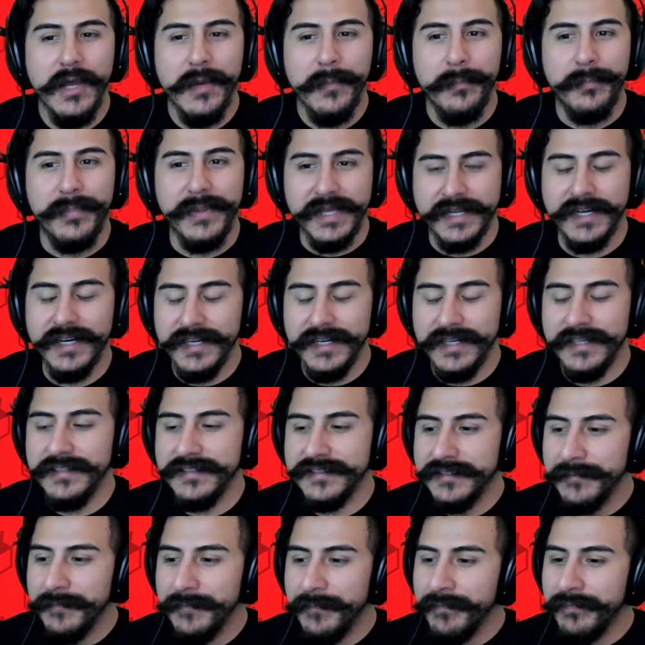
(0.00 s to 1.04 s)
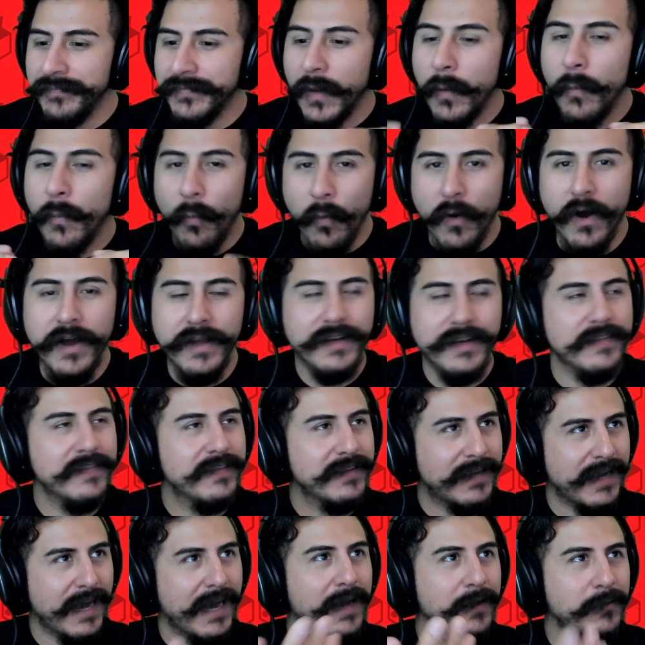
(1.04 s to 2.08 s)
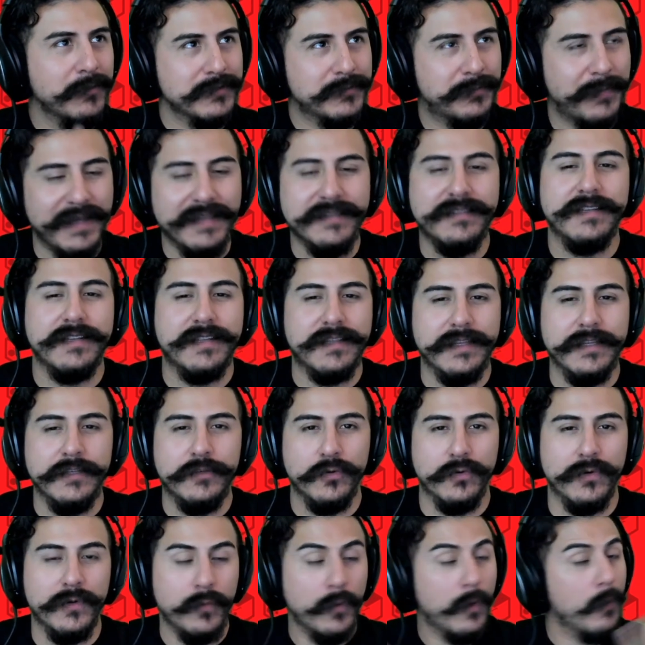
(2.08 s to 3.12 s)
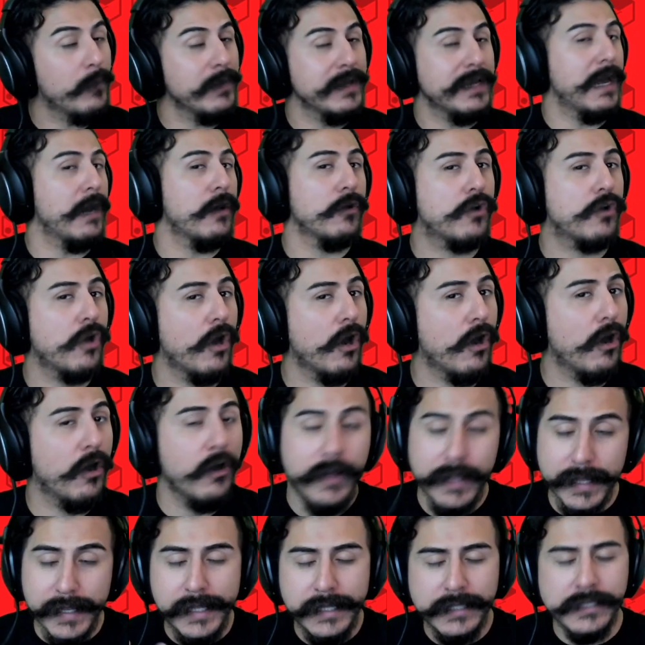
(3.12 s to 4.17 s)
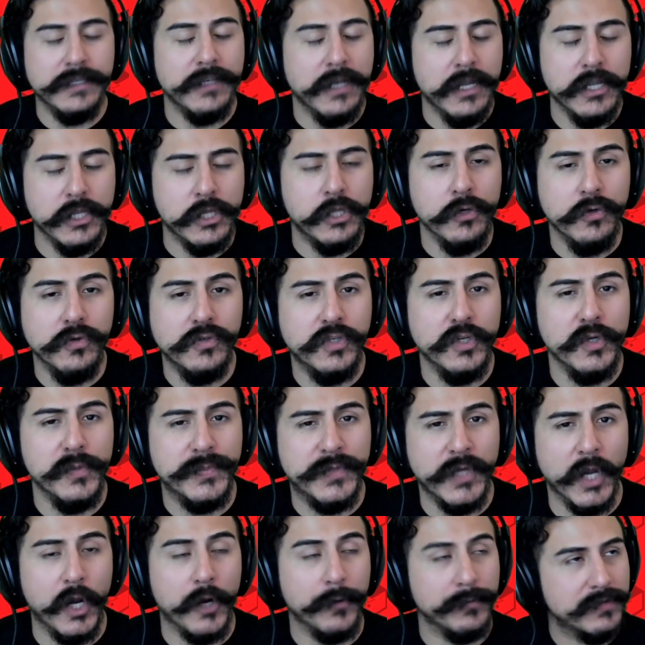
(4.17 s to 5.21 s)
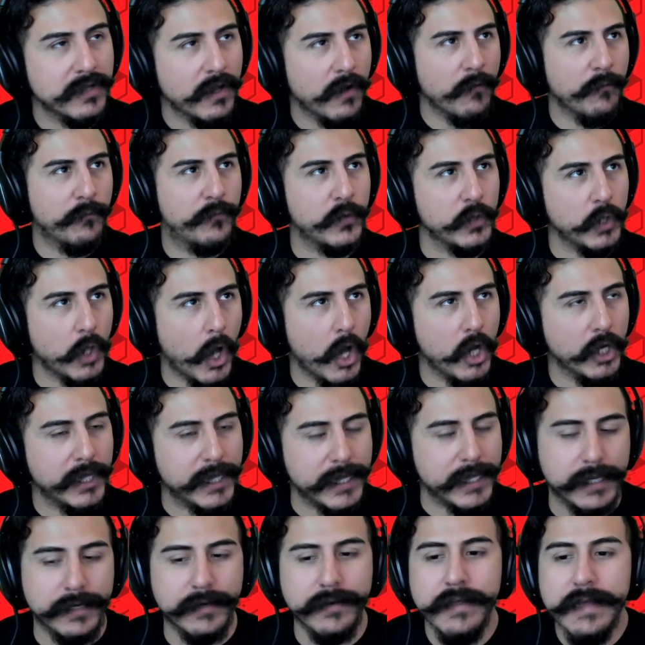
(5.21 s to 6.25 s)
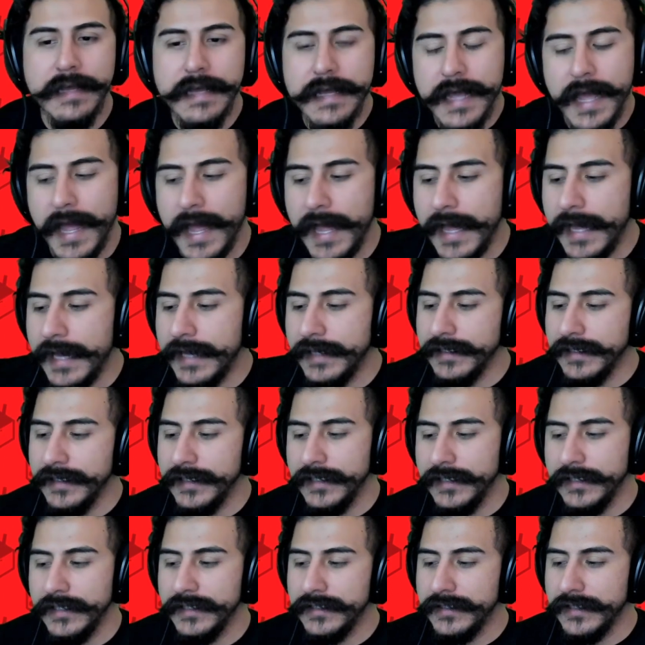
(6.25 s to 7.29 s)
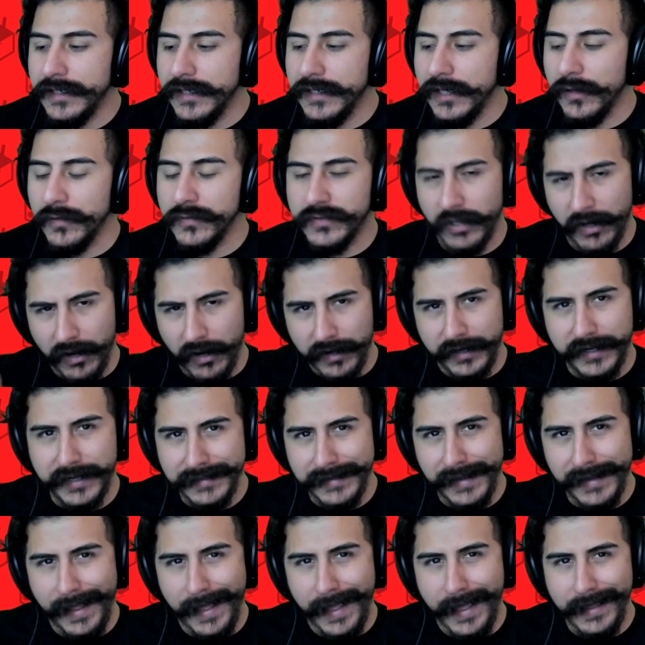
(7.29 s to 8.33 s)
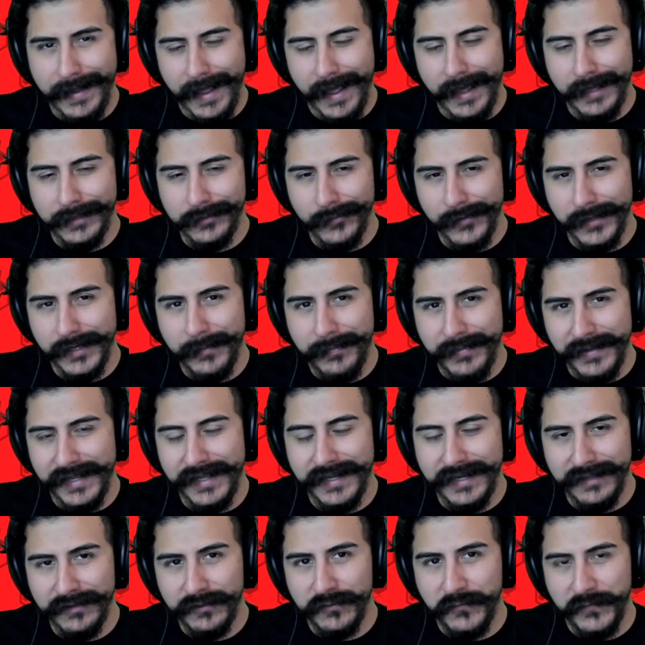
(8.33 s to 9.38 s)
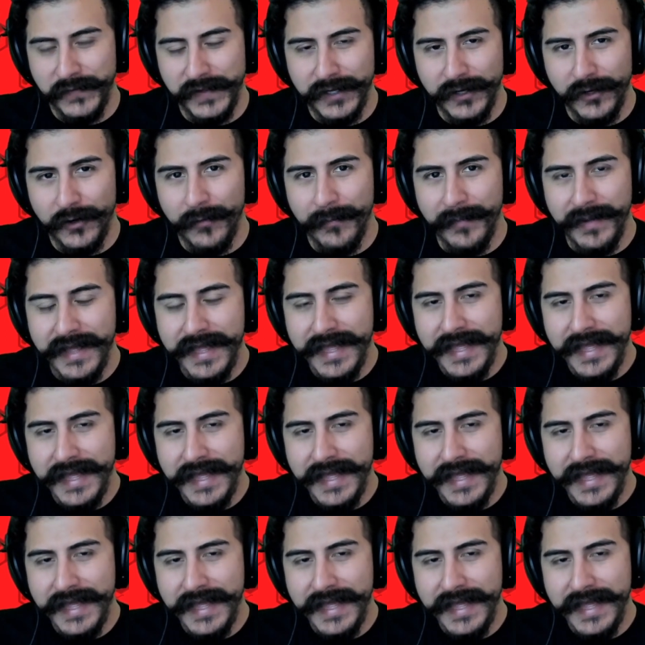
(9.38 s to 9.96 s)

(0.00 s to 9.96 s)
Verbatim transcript: Because, one, the guy was basically doing what we now call, in YouTube terms, vlogging. And, you know, talking to Anne Hathaway to be in his film.